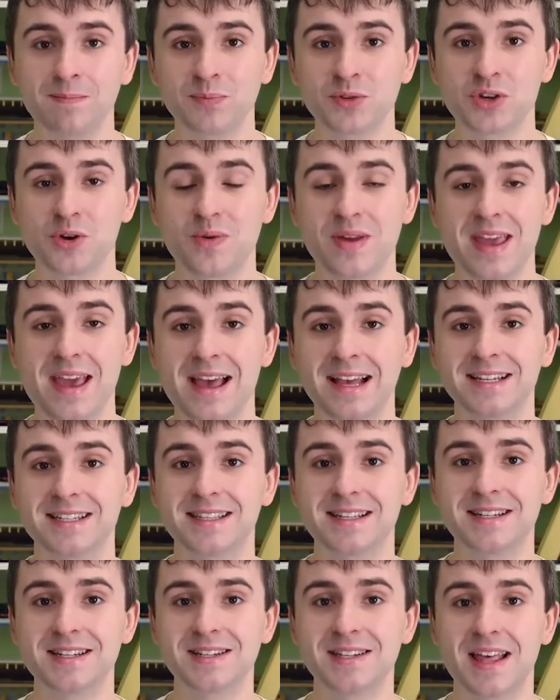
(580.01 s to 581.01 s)
So yes,
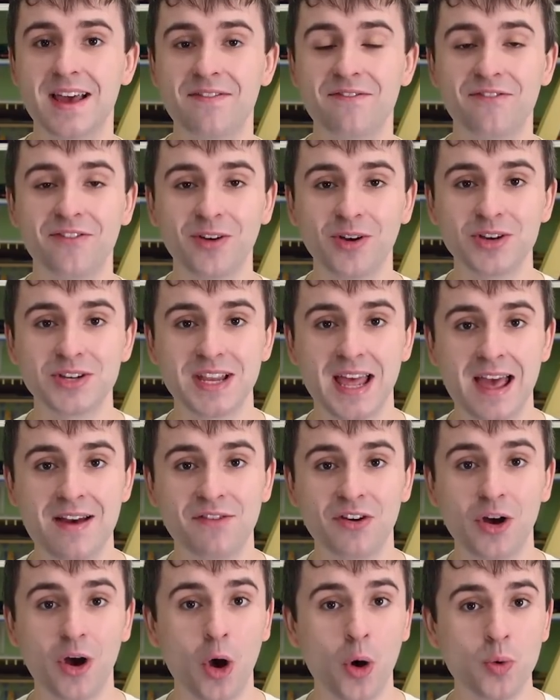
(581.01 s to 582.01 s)
this is their first ever